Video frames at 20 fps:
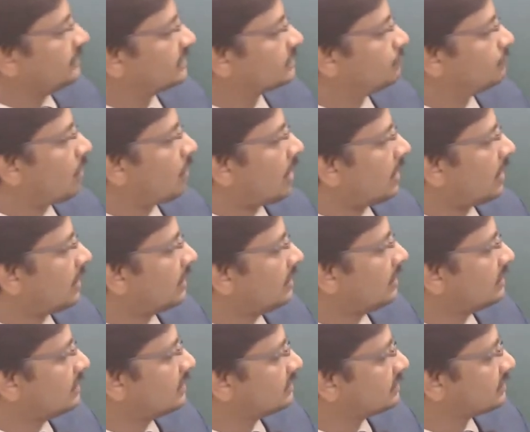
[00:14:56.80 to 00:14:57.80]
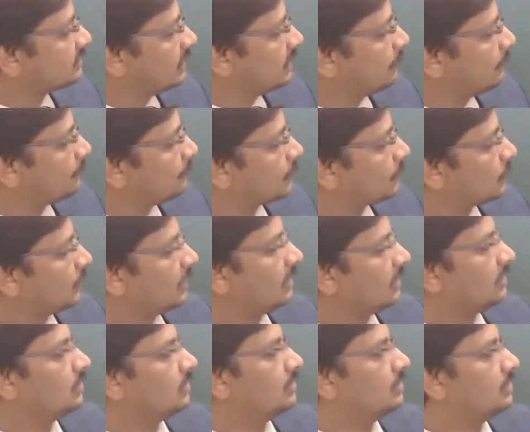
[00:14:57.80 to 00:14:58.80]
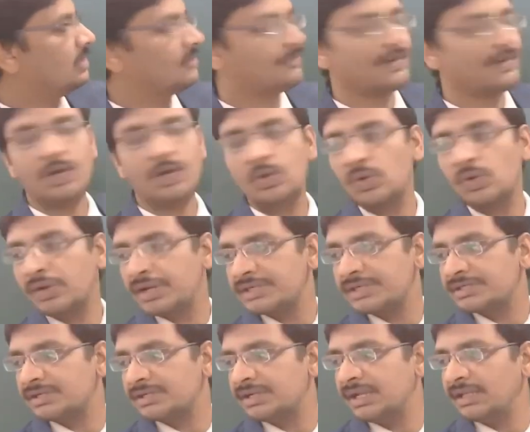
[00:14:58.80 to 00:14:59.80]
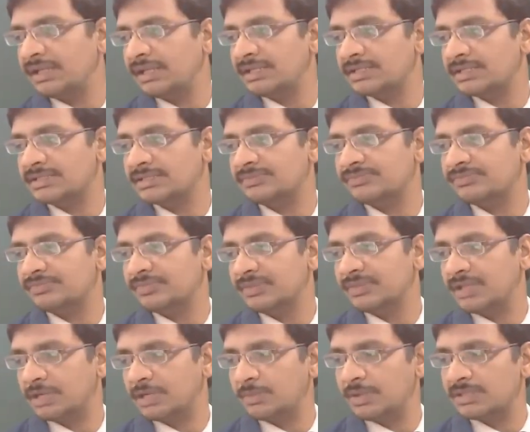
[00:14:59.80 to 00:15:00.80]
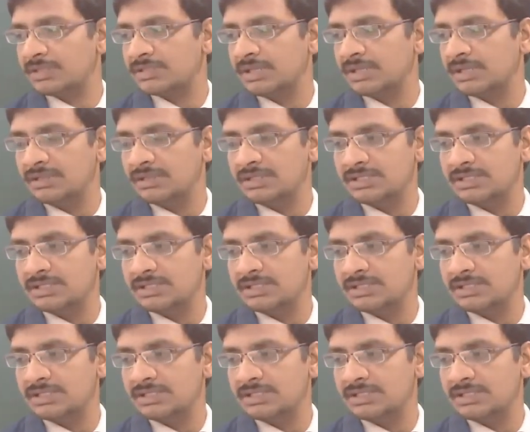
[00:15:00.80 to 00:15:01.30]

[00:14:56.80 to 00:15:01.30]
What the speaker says: body is slipped to a different location like this, that means this